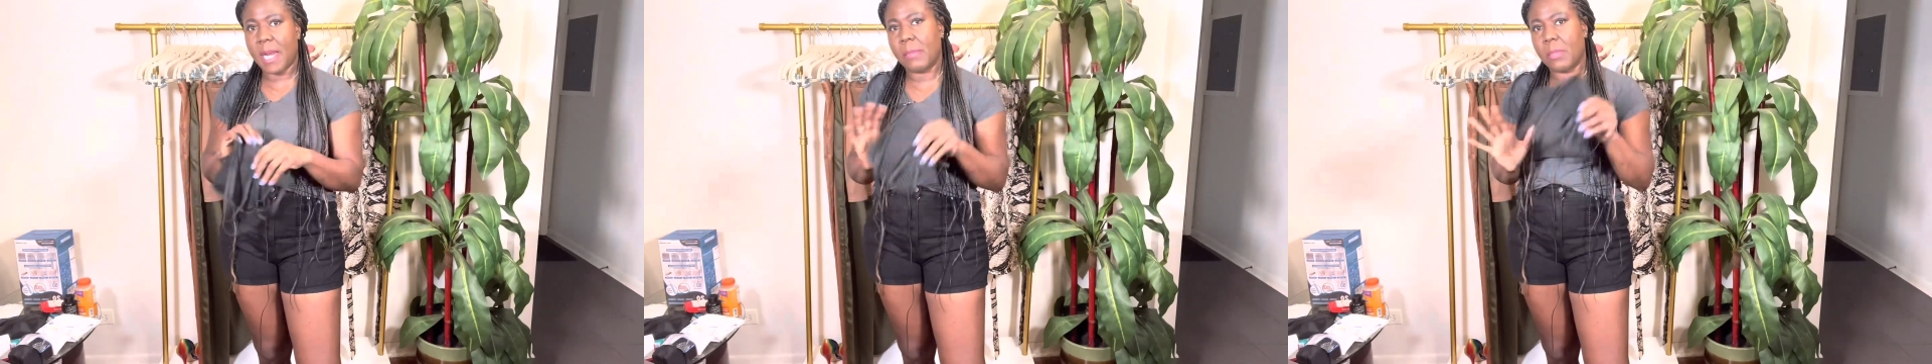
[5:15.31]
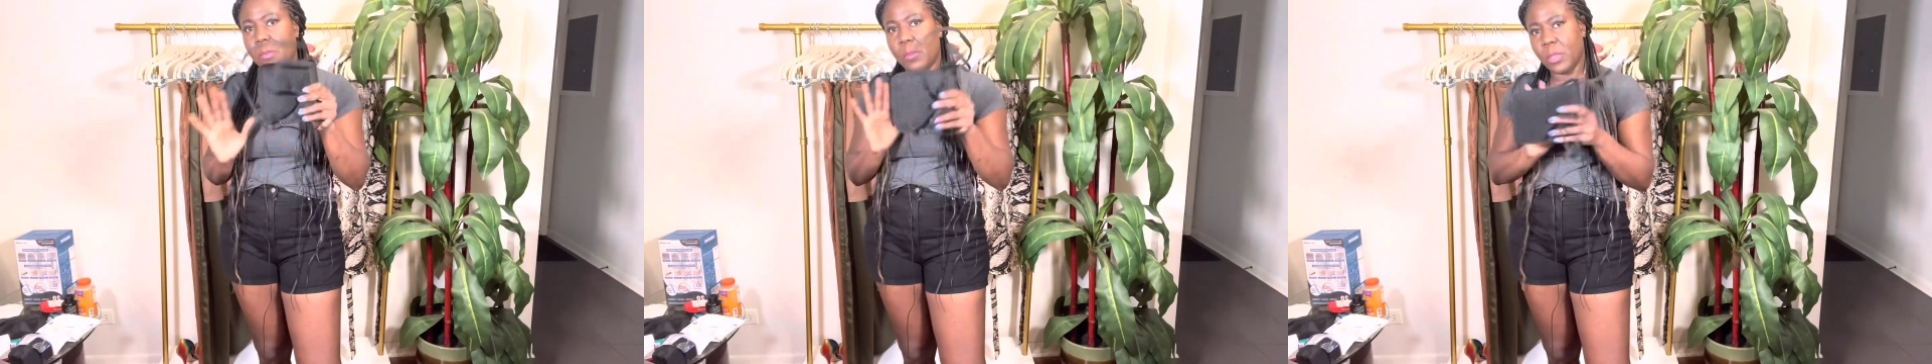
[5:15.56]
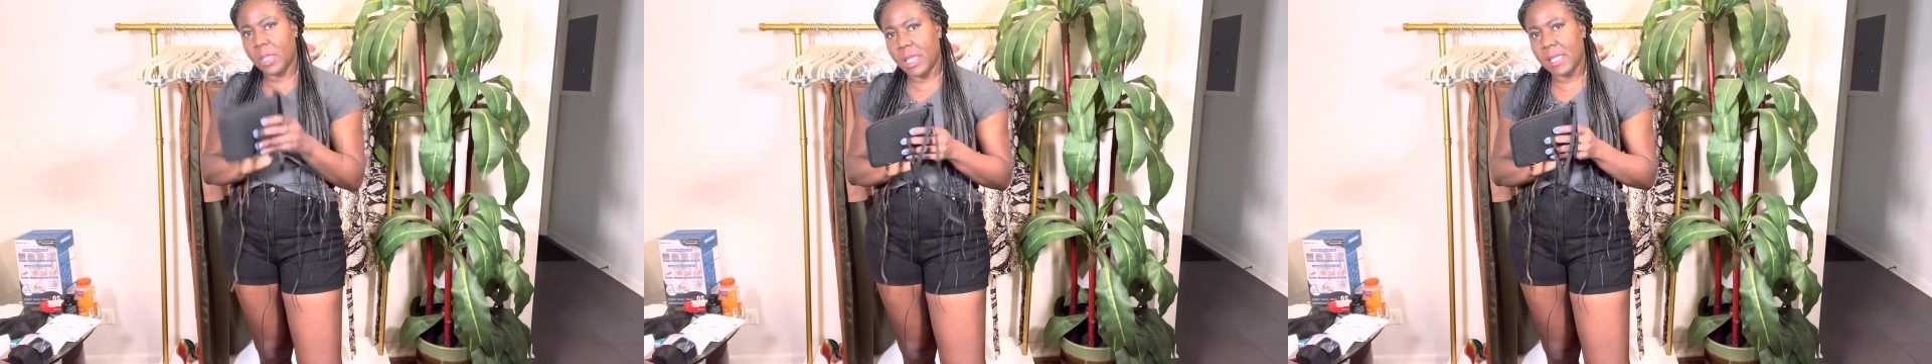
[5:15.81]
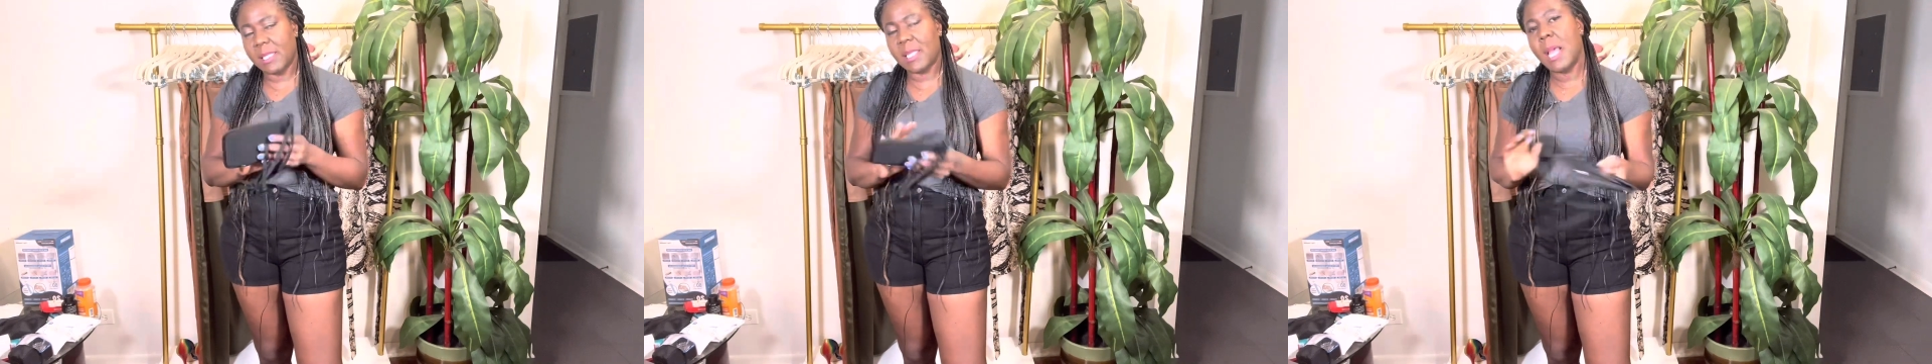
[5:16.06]
I'm going to put
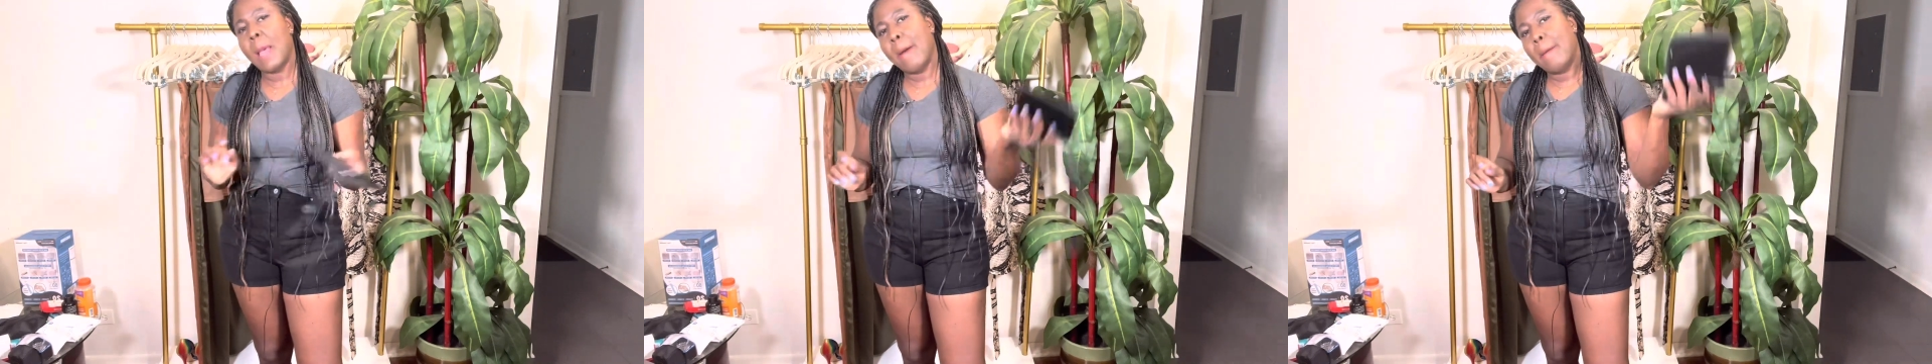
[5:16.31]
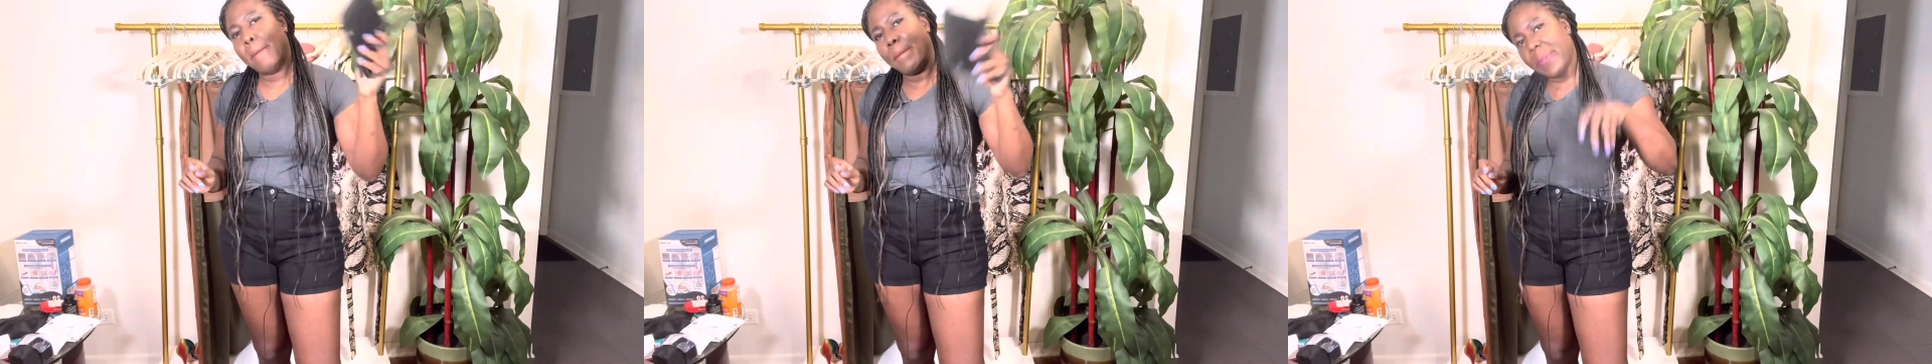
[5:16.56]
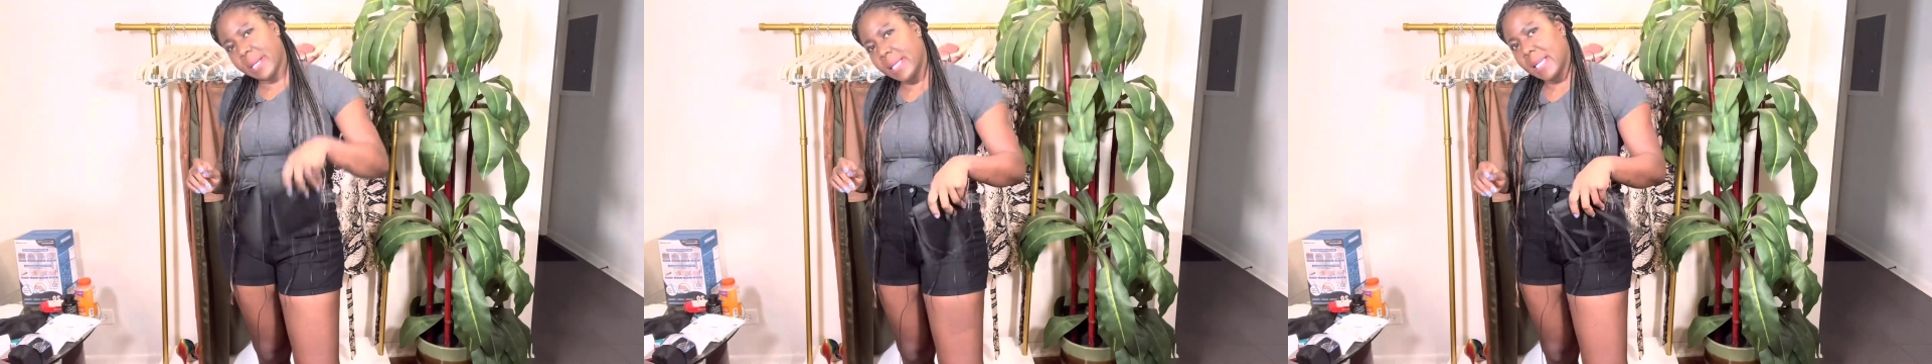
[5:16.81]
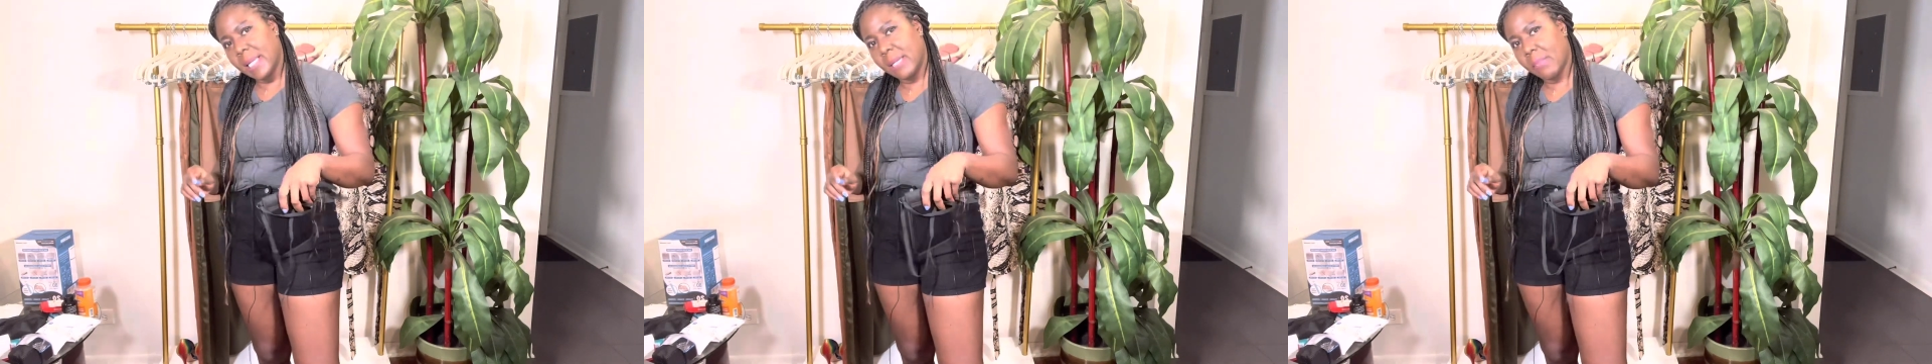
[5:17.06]
this, put
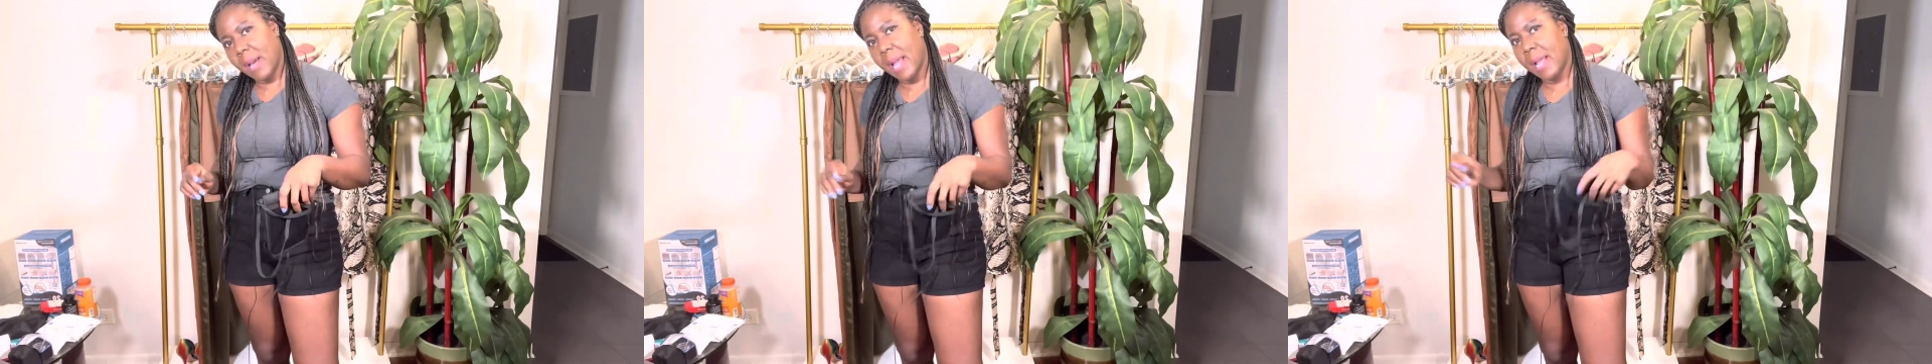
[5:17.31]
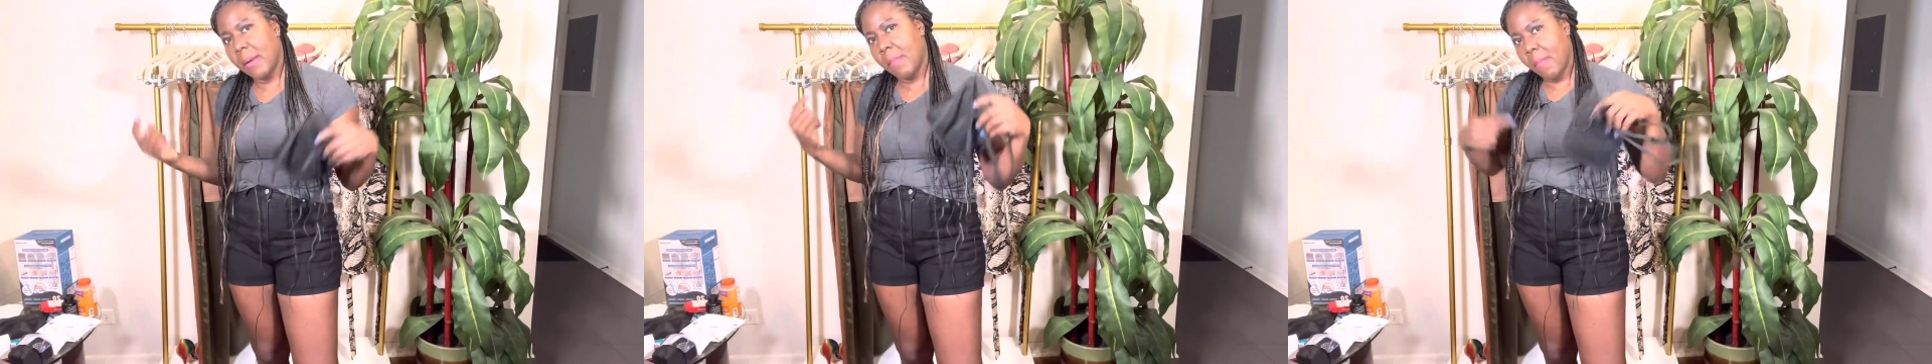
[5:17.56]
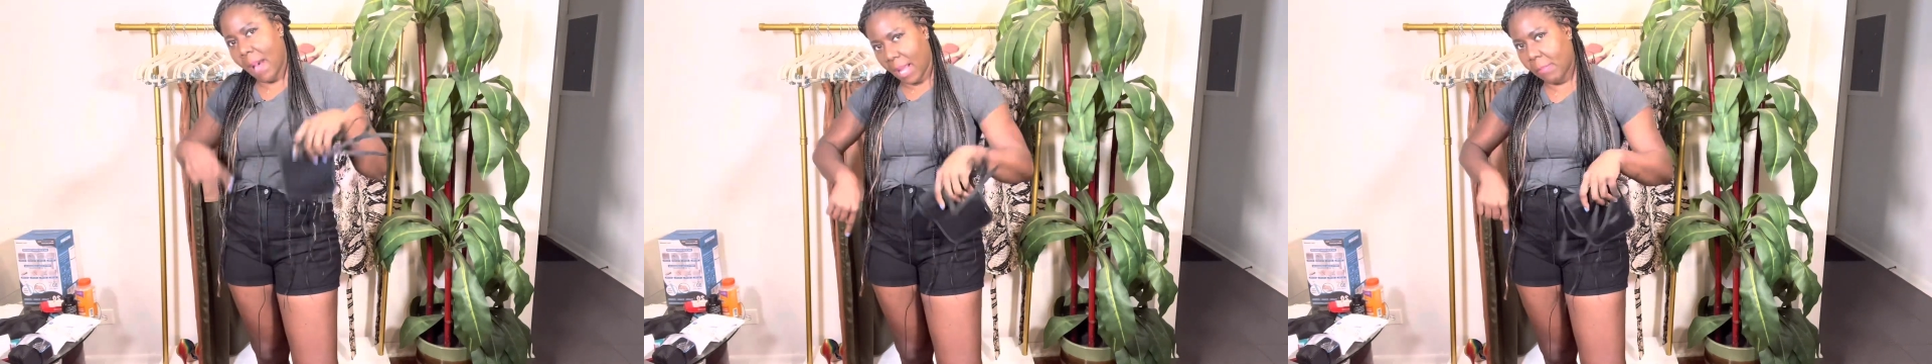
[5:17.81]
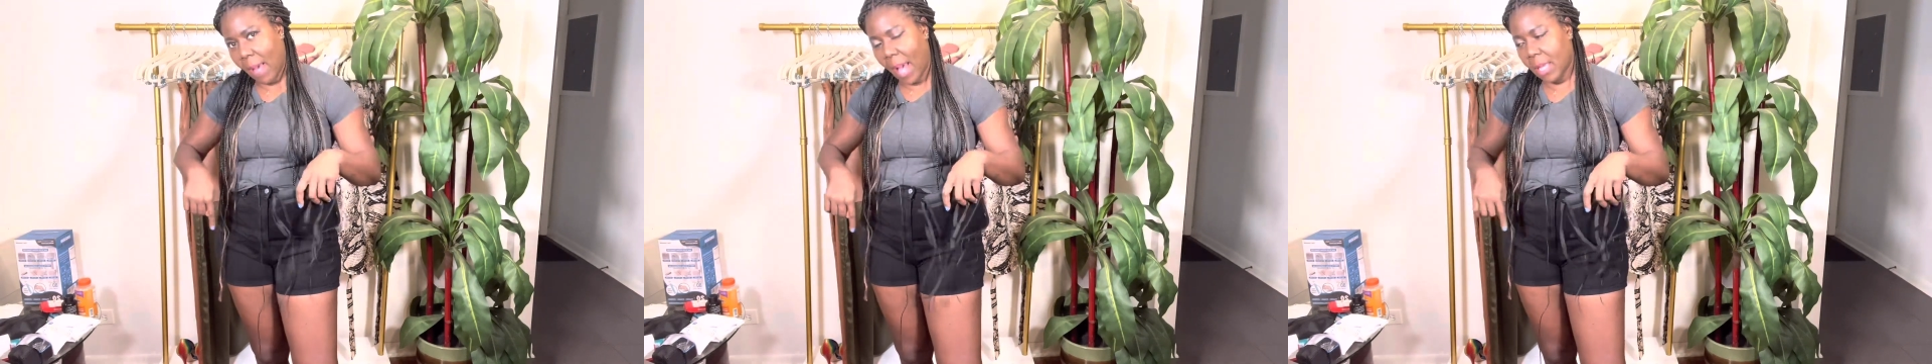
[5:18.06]
it in my
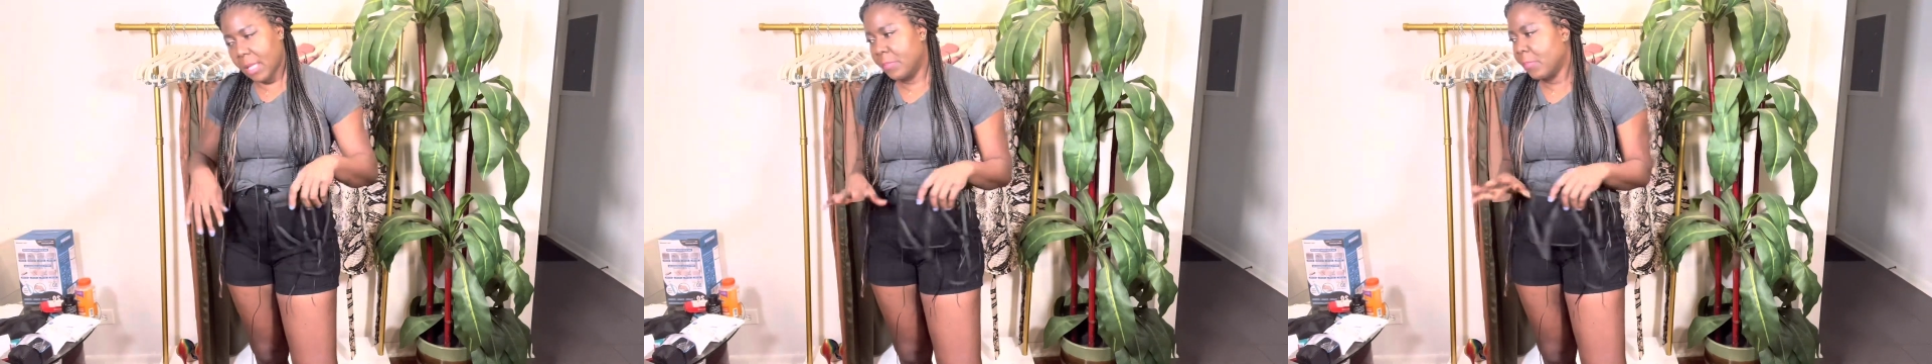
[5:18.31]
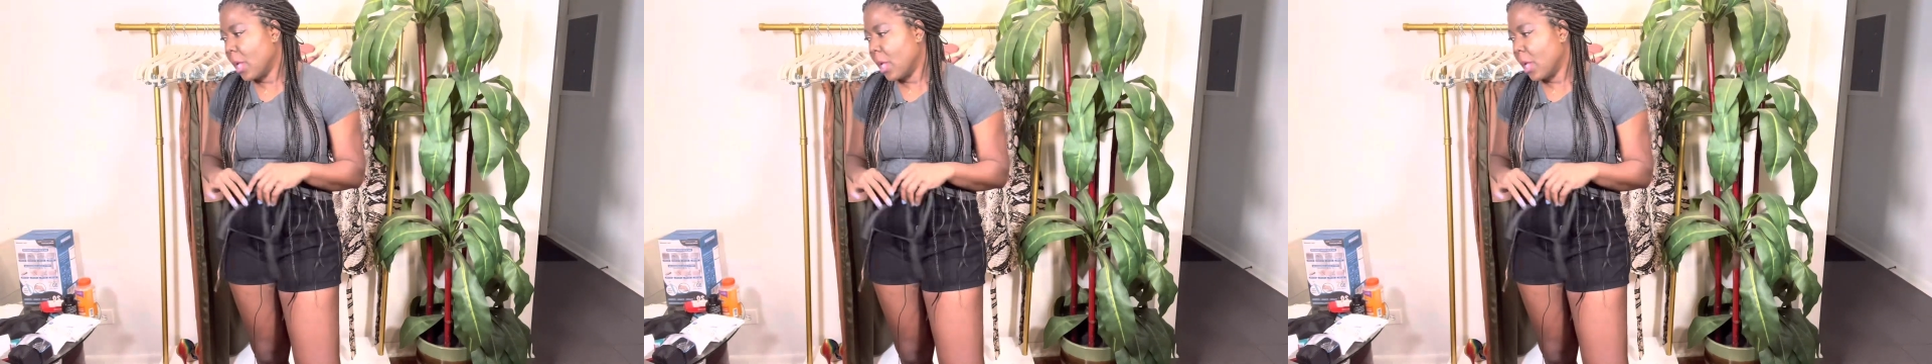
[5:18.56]
backpack.